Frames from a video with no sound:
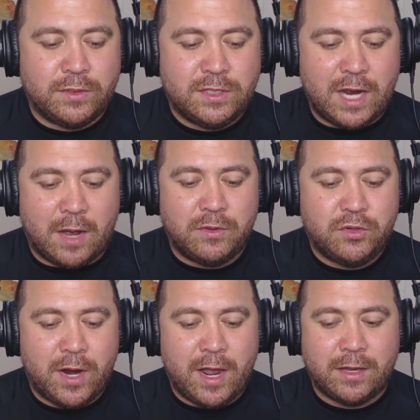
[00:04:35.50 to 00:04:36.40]
stop the
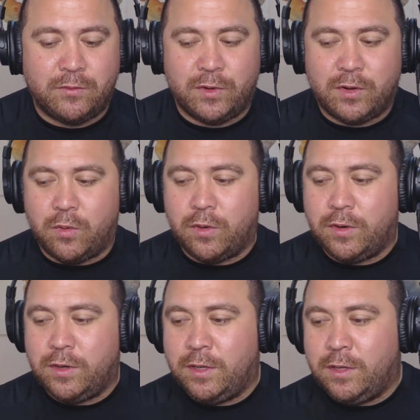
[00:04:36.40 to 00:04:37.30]
track and
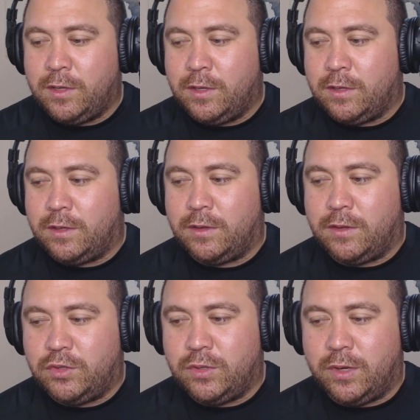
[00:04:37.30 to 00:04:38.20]
record
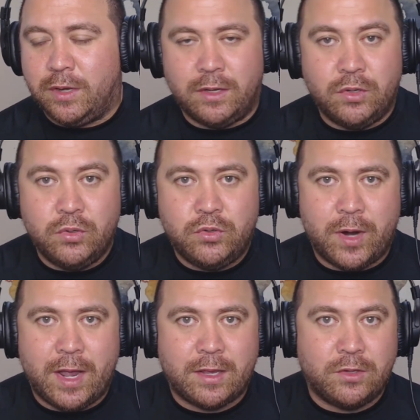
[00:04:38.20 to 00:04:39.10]
the, uh, a new
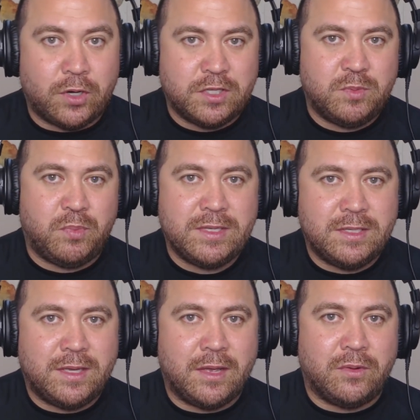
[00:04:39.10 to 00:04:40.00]
track and try to splice
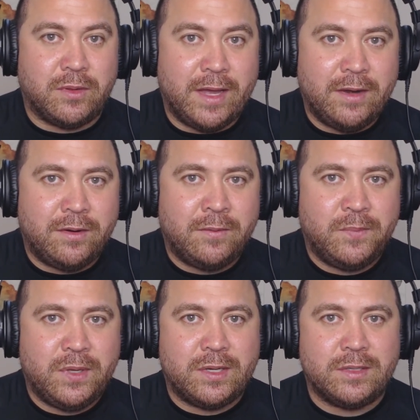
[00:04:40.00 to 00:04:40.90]
it together later
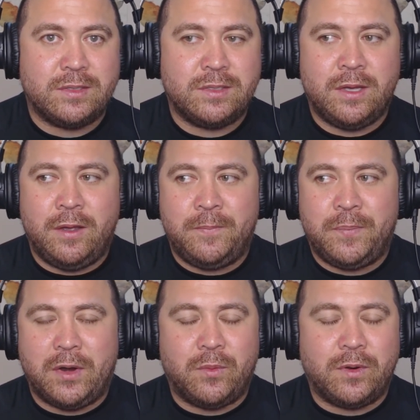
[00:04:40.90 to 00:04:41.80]
because
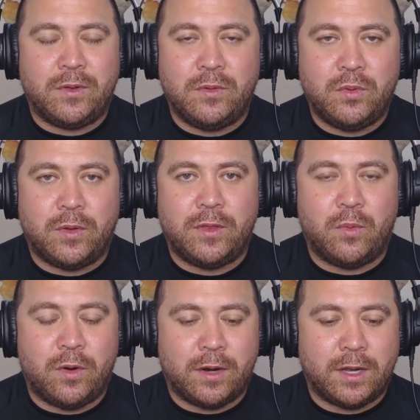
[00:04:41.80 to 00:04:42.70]
I don't want to go through all that
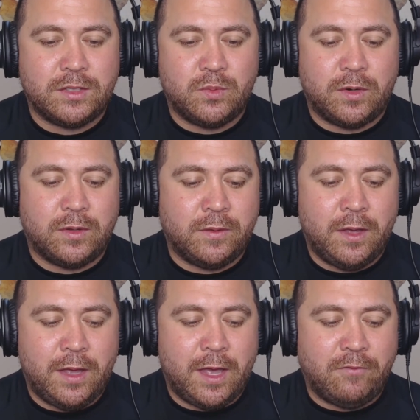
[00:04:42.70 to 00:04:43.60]
work. I just want to
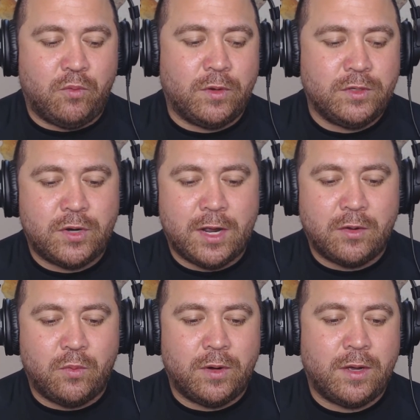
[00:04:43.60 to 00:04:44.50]
have one track,
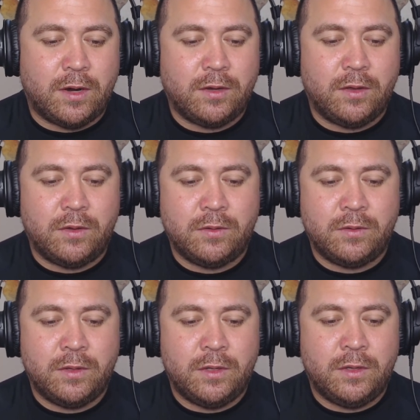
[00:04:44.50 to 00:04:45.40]
one audio